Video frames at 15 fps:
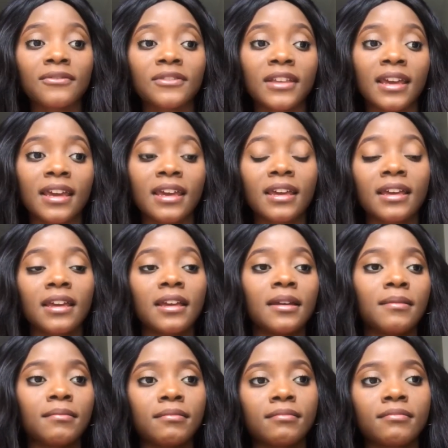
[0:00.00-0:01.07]
like
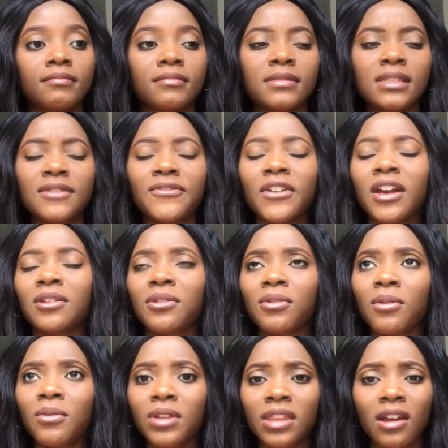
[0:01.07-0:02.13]
different, I don't
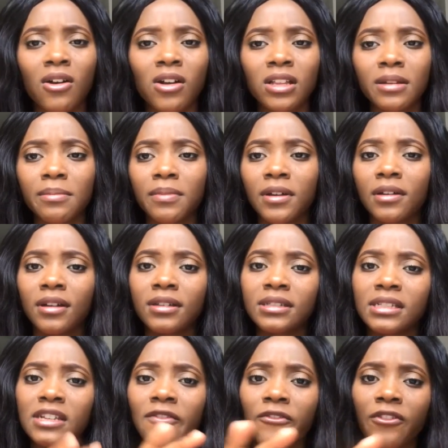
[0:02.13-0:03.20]
know what they call it,
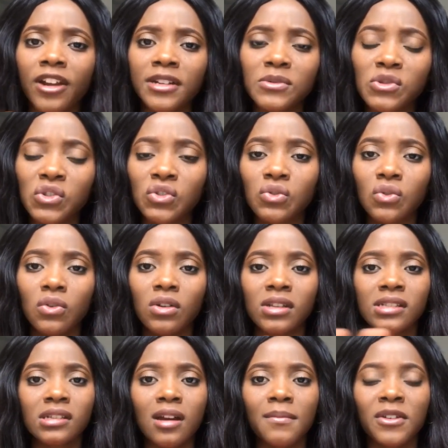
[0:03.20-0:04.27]
but different
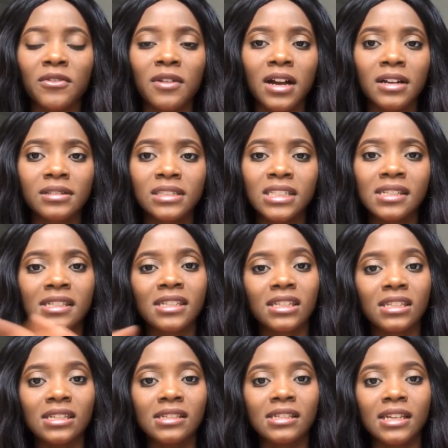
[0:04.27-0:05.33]
stores come around the
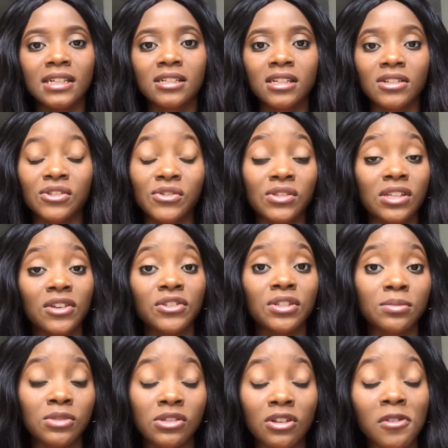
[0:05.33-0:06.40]
city center to sell
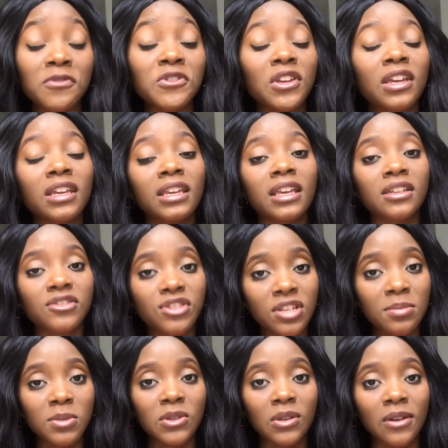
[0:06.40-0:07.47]
some stuff, so you can get
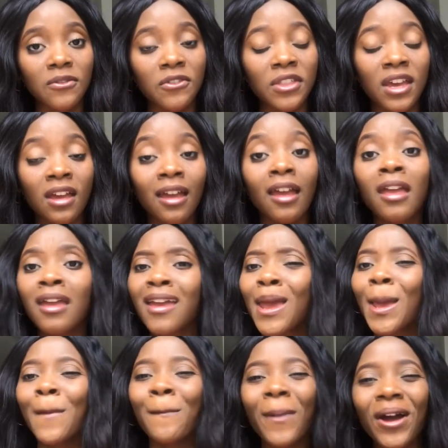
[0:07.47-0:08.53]
cheap stuff there.
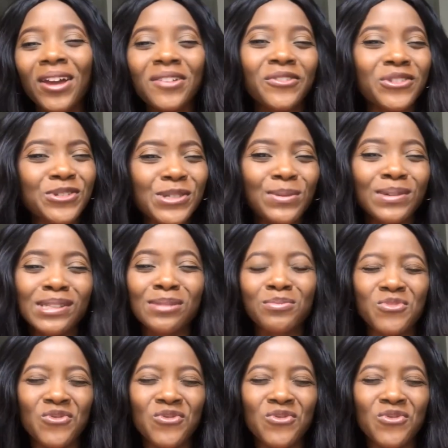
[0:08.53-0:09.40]
But if you just want to